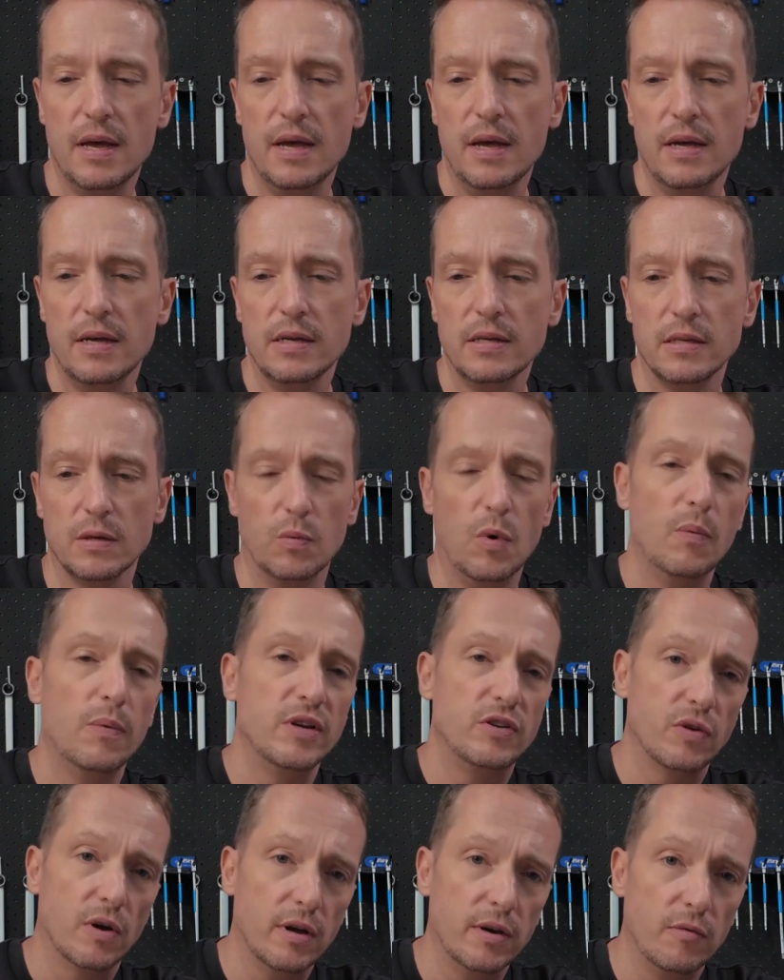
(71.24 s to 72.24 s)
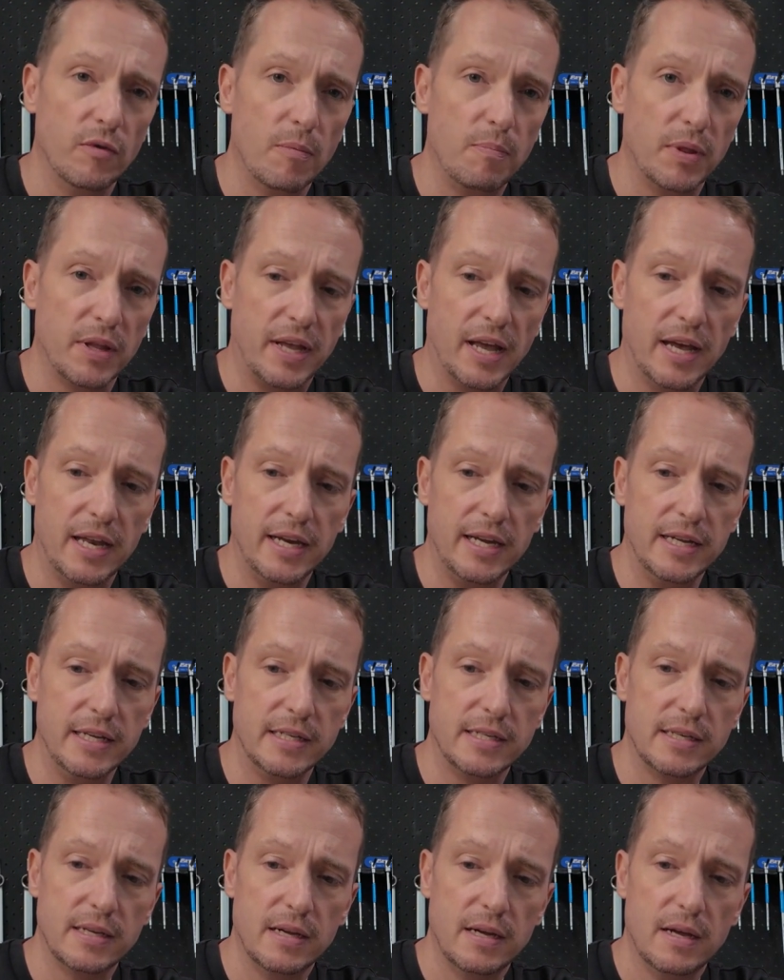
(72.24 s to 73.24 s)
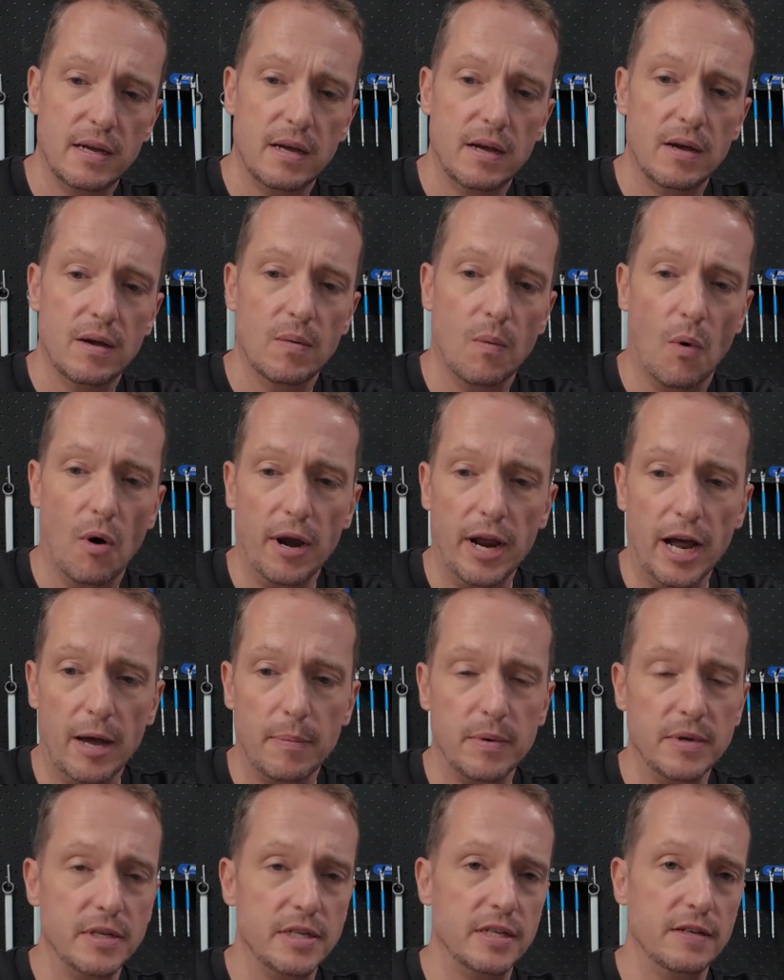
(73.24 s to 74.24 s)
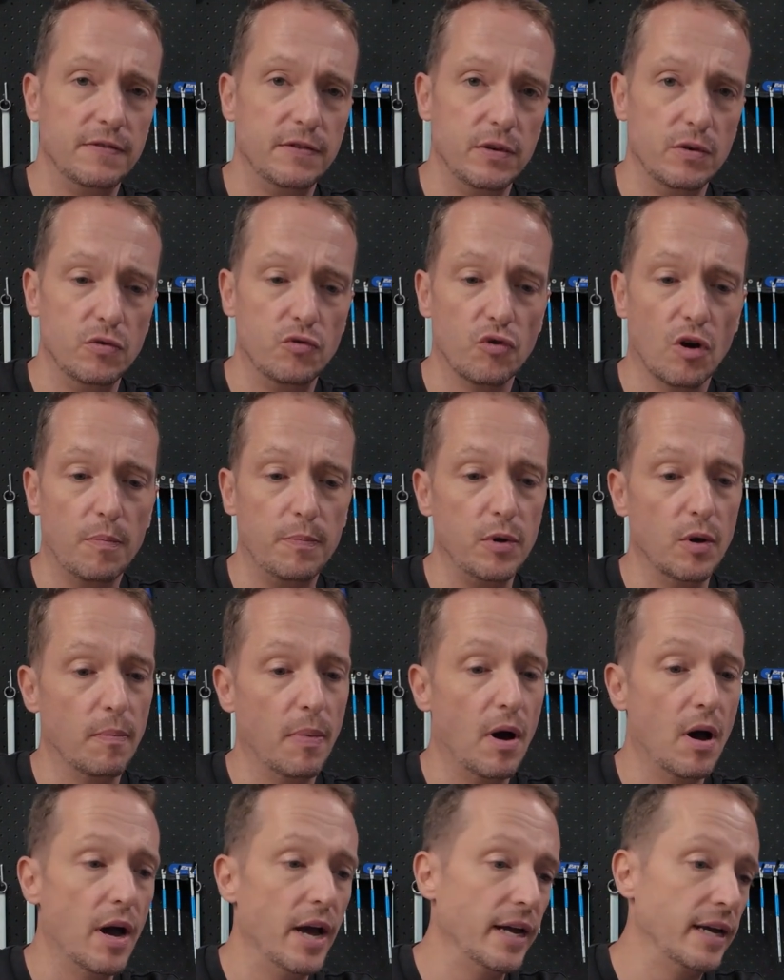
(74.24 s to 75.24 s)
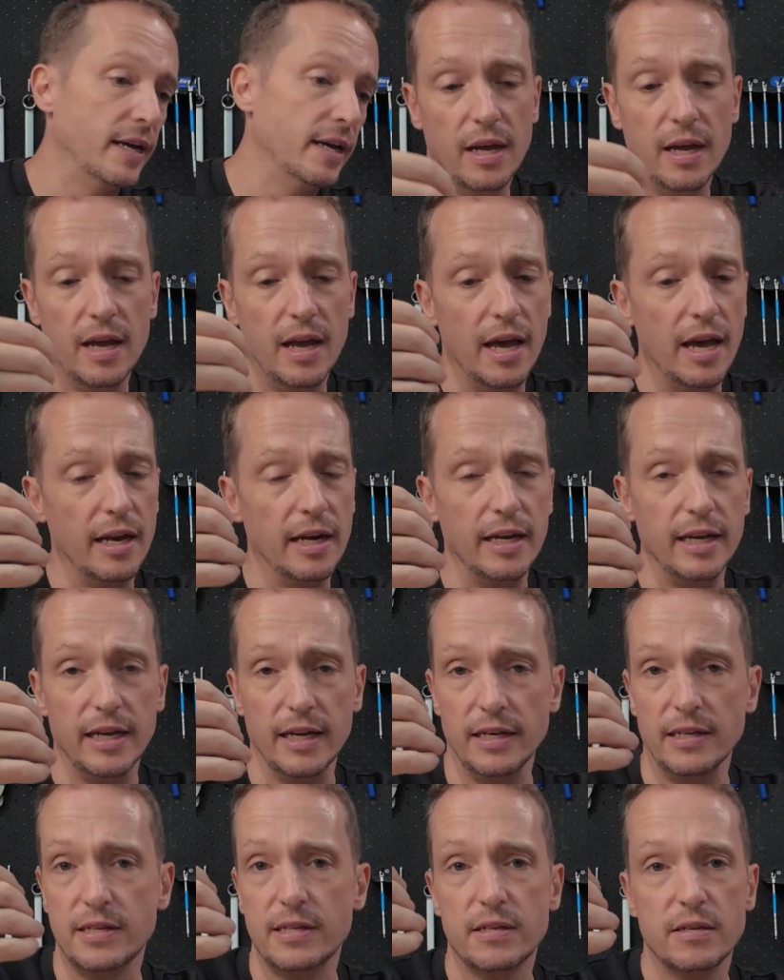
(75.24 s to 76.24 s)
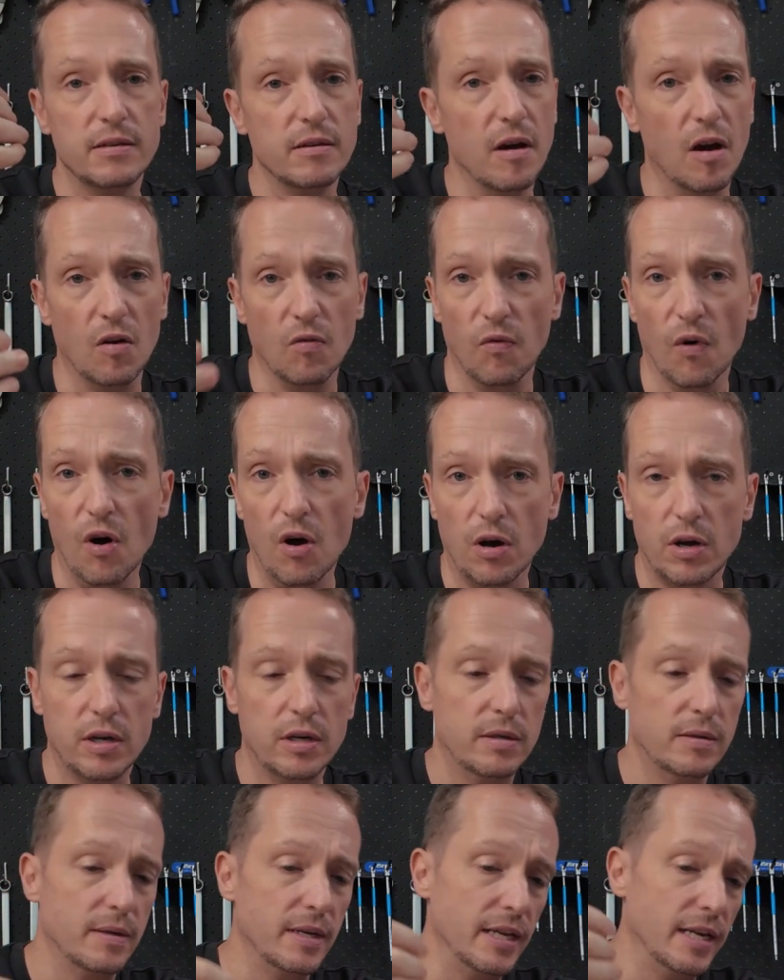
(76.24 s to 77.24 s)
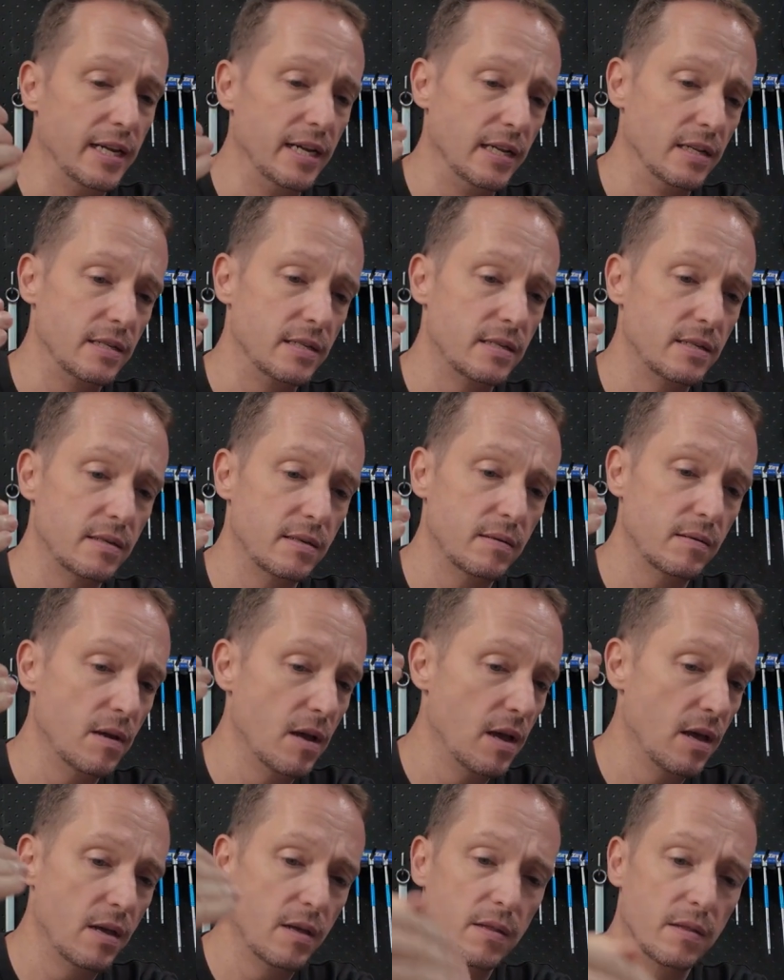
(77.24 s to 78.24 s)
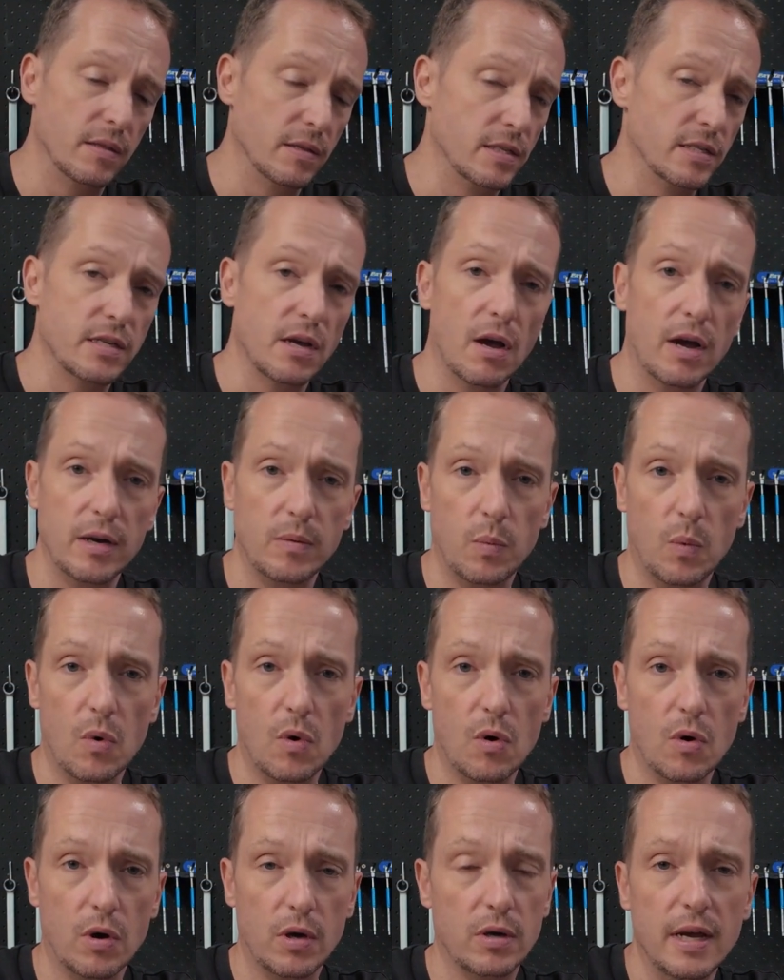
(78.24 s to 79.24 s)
So what we're trying to replicate is what happens if you drop your bike and it hits a rock, it hits the sidewalk.